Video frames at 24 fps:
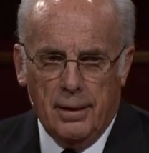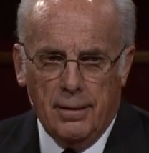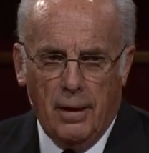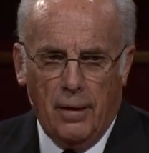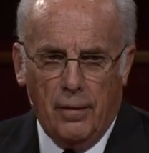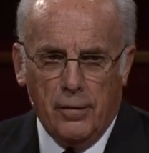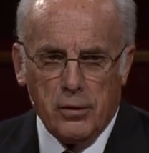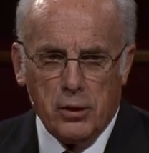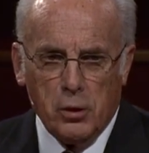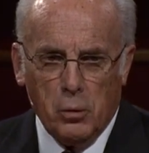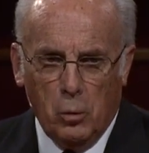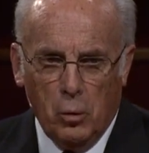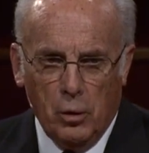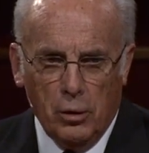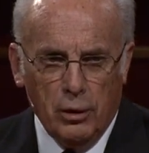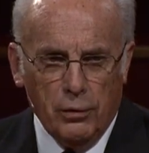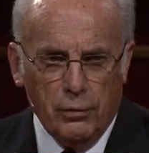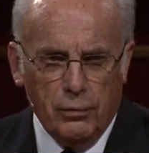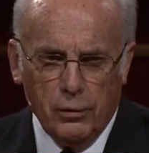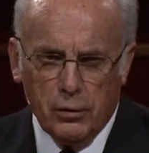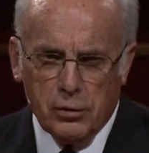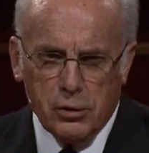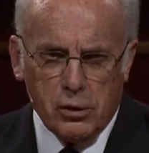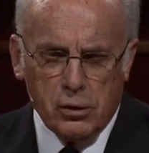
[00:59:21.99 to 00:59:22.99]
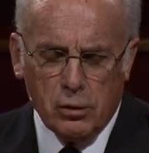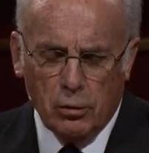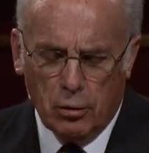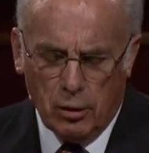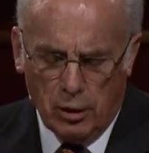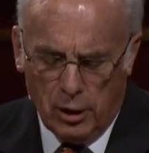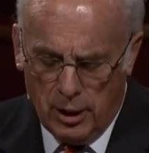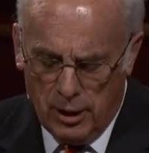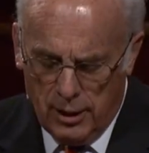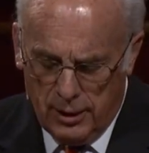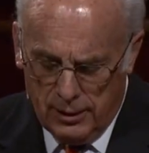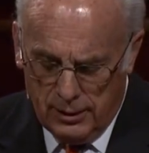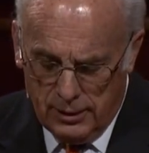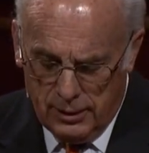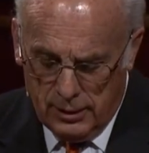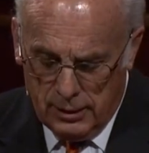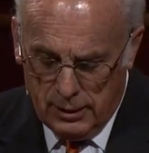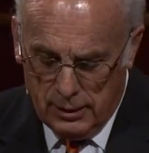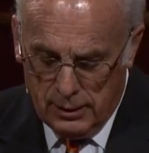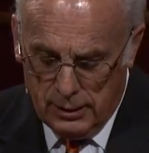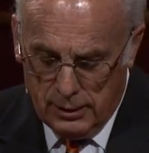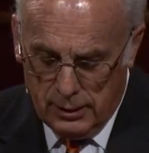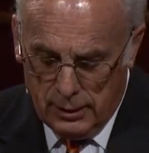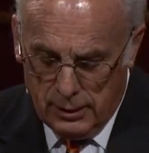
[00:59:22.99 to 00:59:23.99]
that there's a wonderful story
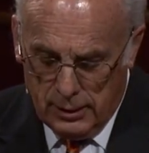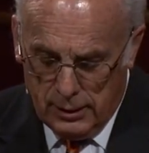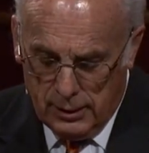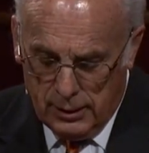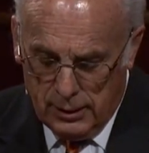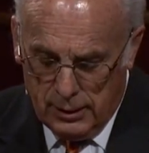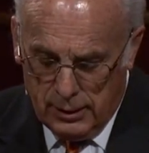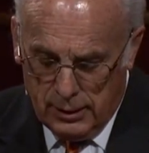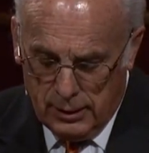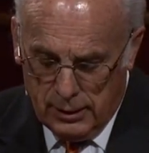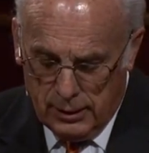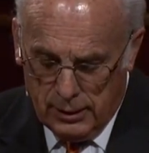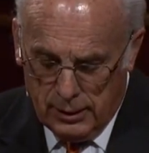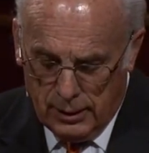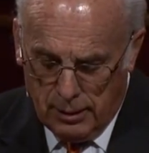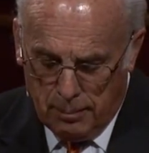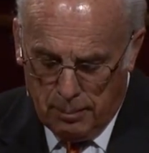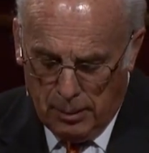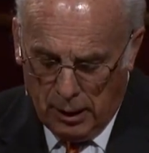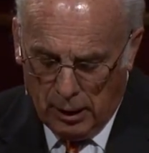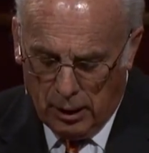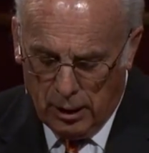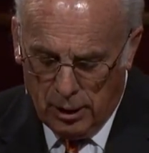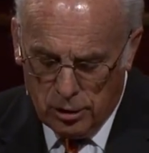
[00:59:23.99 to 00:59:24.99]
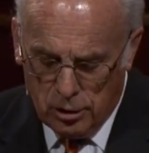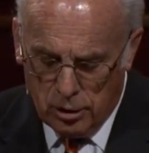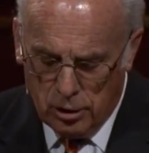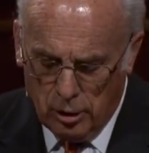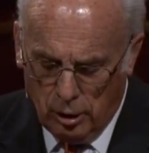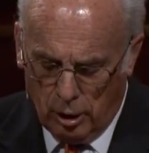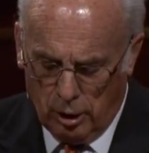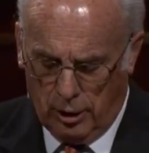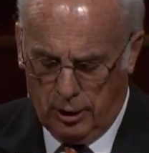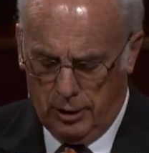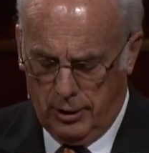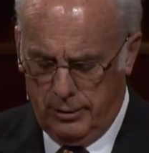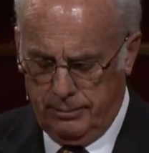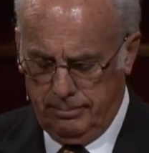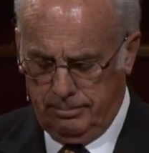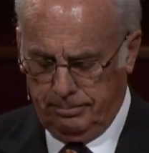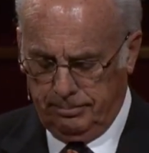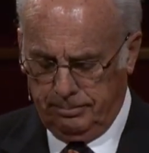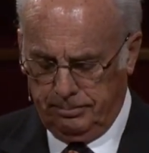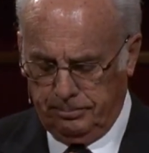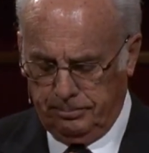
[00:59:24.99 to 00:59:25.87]
about his daughter.